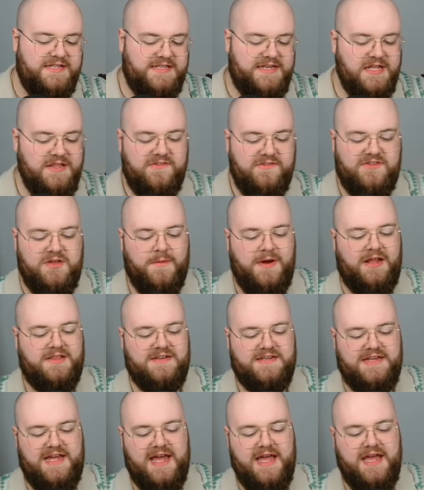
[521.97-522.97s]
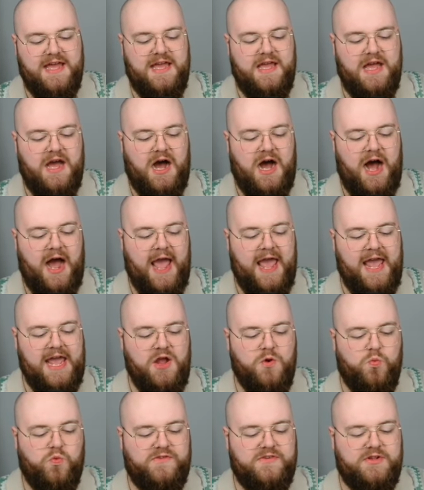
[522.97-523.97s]
Didn't summon it today. I
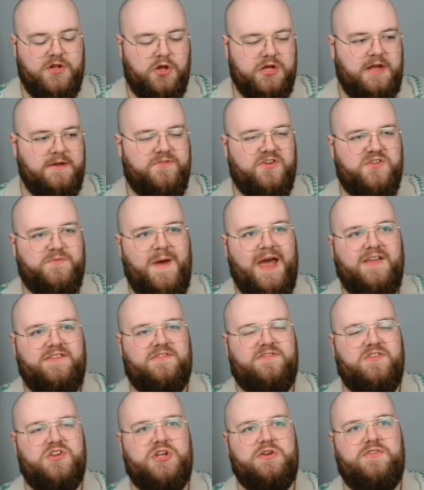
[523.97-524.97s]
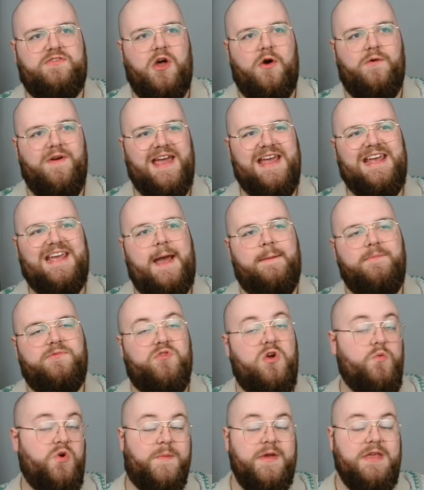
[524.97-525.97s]
was looking for spaces to do so in games
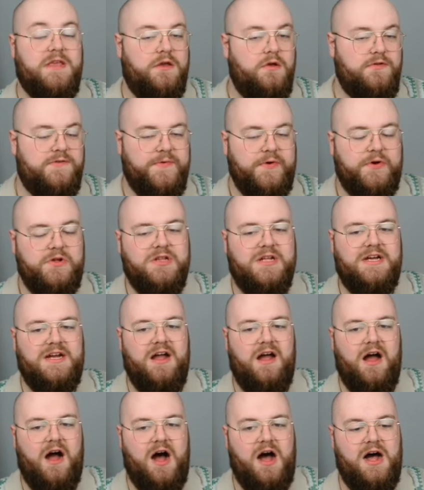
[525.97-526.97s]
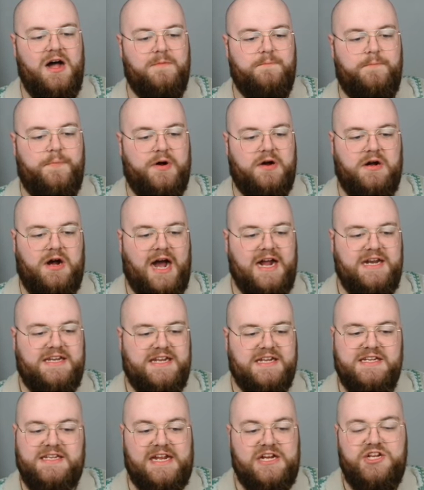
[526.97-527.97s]
where it would have been useful, but I
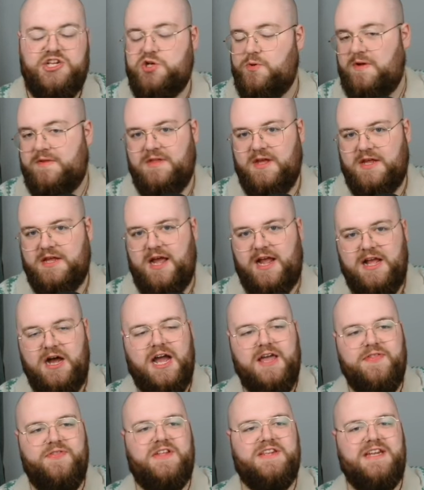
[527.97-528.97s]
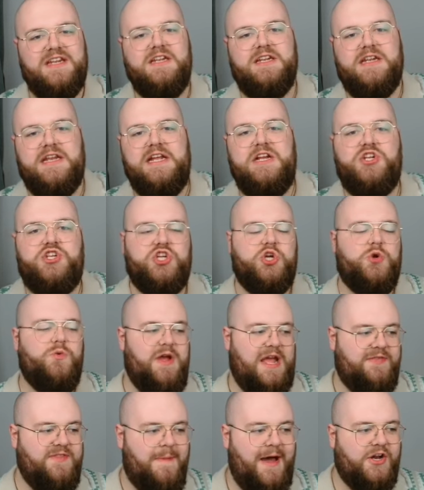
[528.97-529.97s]
didn't need to. I either didn't need to
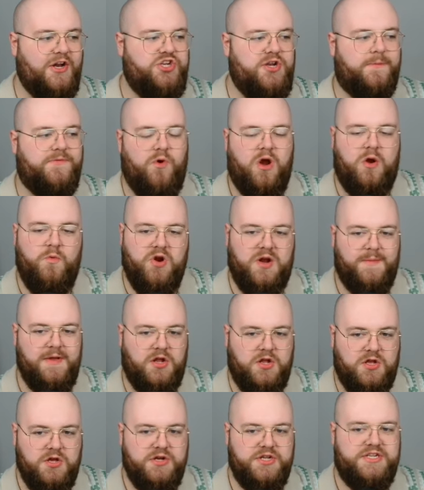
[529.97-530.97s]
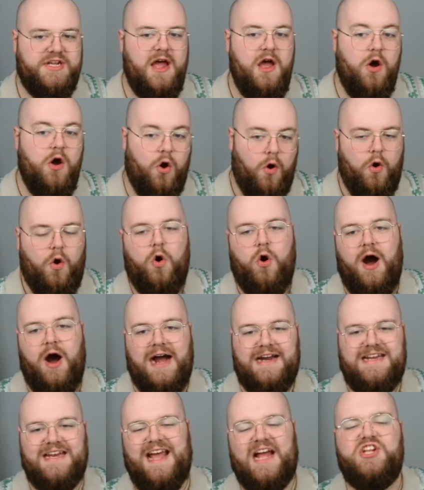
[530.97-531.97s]
in the matchups where it would have been good, or
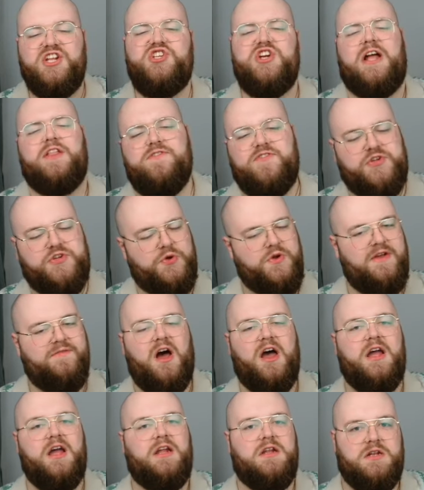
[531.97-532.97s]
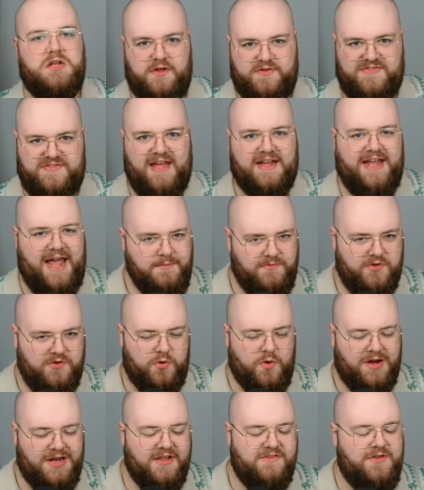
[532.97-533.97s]
I didn't get a chance to if I lost that game too
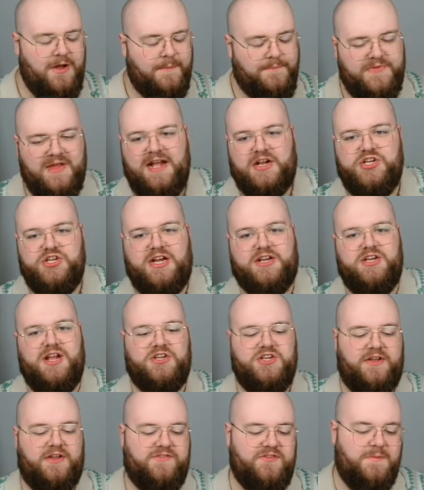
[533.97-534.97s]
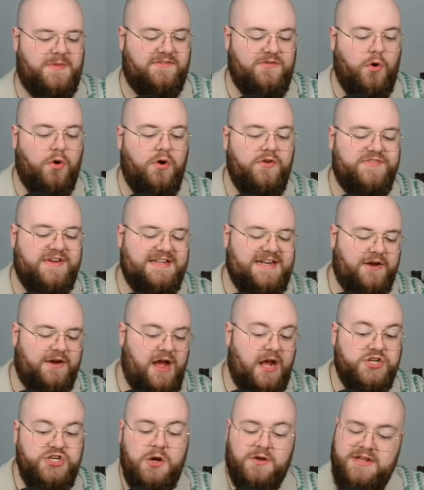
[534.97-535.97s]
quickly. So didn't actually get a chance to summon this. Or
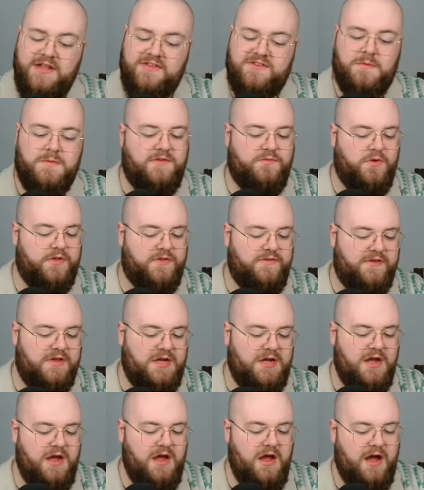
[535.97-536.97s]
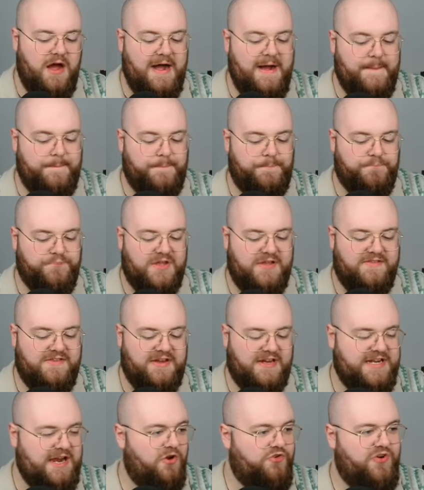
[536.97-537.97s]
Secretarian. Actually, no, I did summon this once.
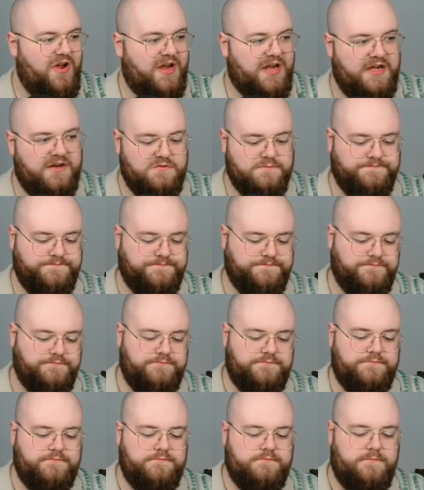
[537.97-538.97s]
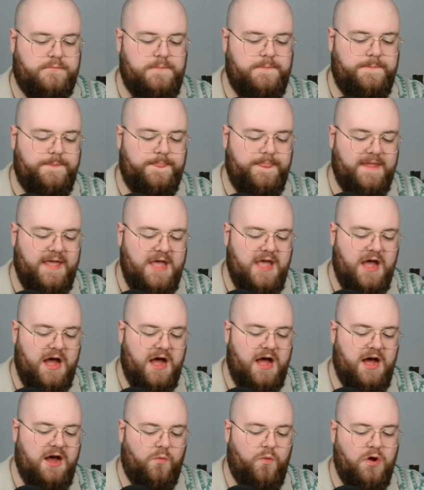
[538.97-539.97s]
Secretarian Dragon.
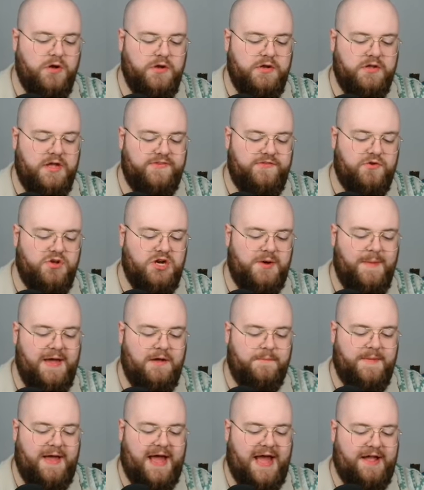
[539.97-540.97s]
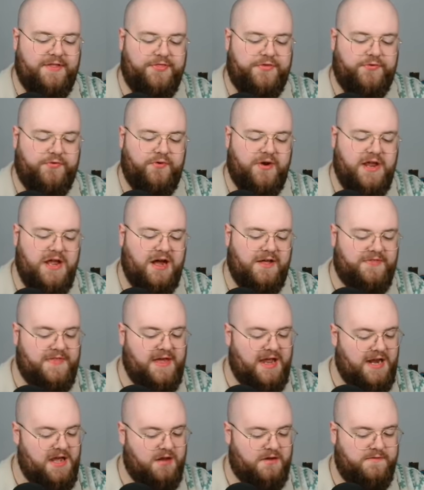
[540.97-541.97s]
2 Guilliman and 3
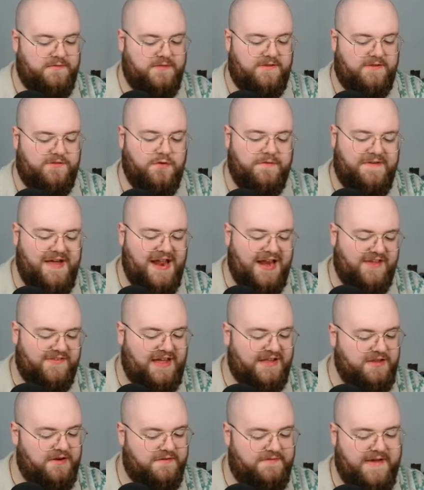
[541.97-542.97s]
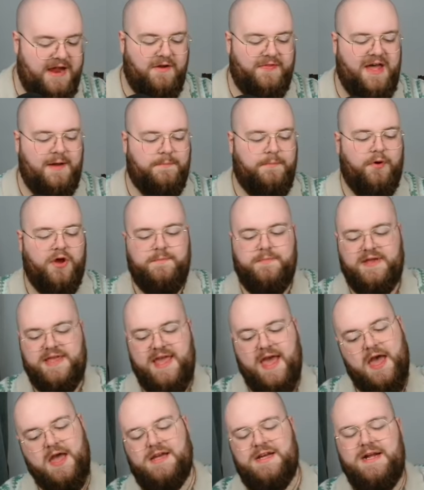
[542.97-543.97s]
Arthalion. is all fairly standard fare at that point, but
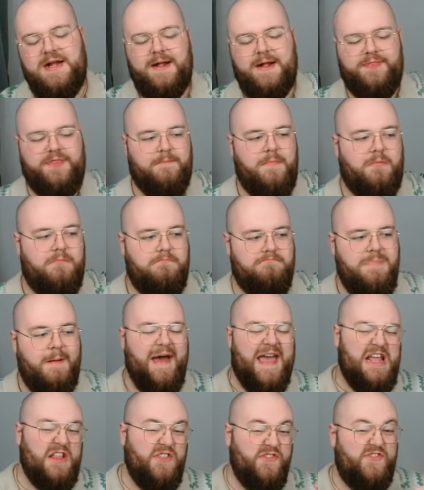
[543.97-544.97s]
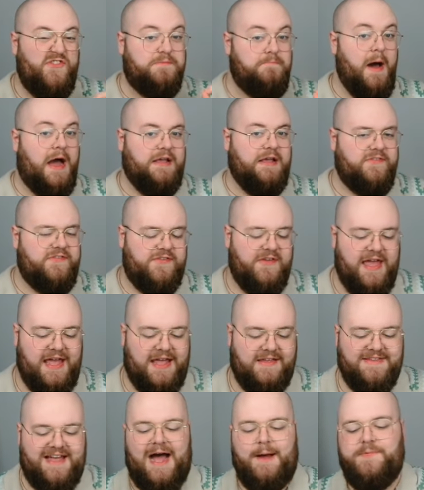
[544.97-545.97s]
yeah, my main spice
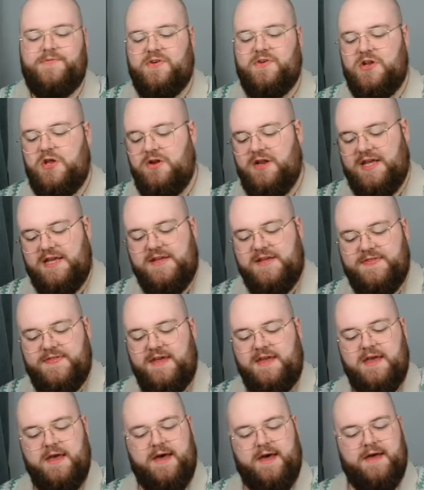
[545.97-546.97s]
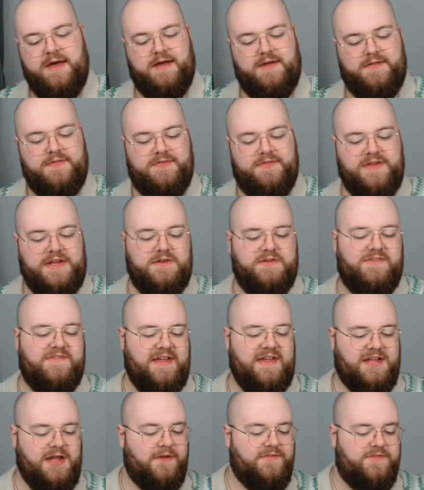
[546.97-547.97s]
is absolutely the
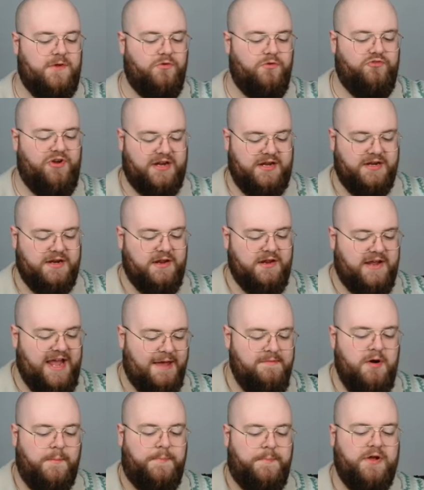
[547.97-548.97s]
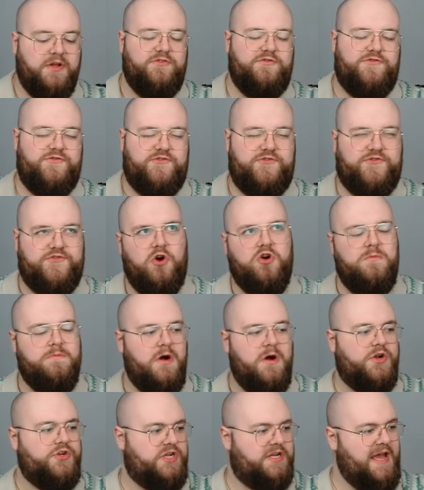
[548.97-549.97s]
Snake Eyes Dune Dragon. Came up so
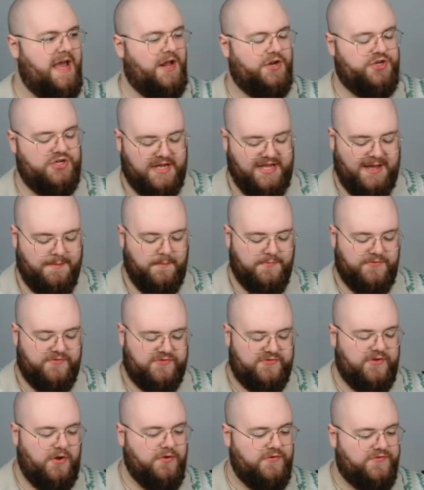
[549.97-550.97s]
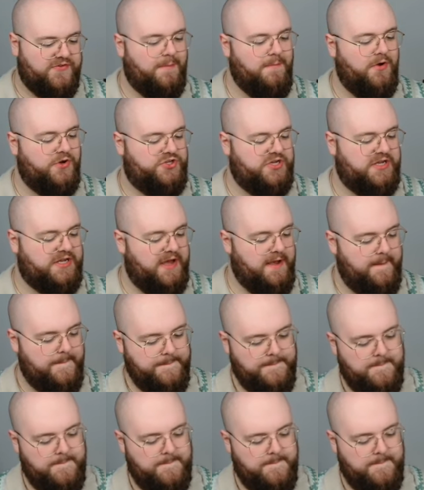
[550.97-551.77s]
much today, actually. Came up so much today.